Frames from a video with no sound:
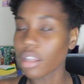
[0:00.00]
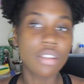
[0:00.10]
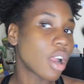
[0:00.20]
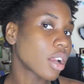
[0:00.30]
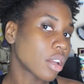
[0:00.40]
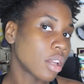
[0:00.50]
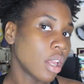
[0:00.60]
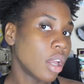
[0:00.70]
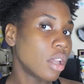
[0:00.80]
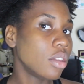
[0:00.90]
a little darker.
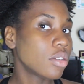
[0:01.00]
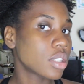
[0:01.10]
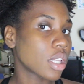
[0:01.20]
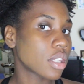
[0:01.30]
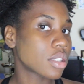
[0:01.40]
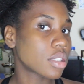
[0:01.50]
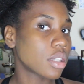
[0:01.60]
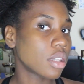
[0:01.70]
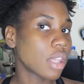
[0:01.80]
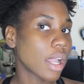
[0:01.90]
You can see that this is a
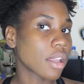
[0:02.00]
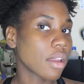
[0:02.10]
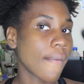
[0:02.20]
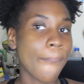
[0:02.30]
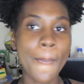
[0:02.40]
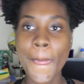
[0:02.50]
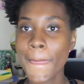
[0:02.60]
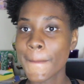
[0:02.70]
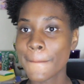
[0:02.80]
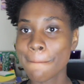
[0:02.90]
little lighter.
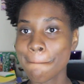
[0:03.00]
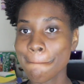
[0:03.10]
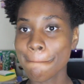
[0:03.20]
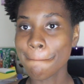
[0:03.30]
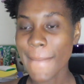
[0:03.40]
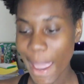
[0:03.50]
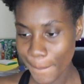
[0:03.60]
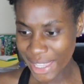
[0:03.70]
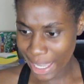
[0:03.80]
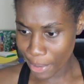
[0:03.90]

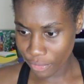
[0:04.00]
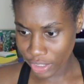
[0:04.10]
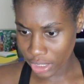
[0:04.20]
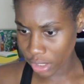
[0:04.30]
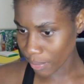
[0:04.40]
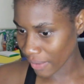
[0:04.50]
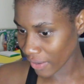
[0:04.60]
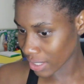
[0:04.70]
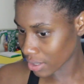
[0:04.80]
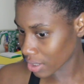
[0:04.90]
But they both look good on my
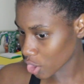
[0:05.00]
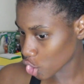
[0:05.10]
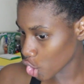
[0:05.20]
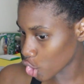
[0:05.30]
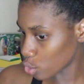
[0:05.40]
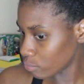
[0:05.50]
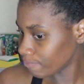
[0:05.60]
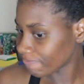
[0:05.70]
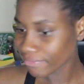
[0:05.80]
face, so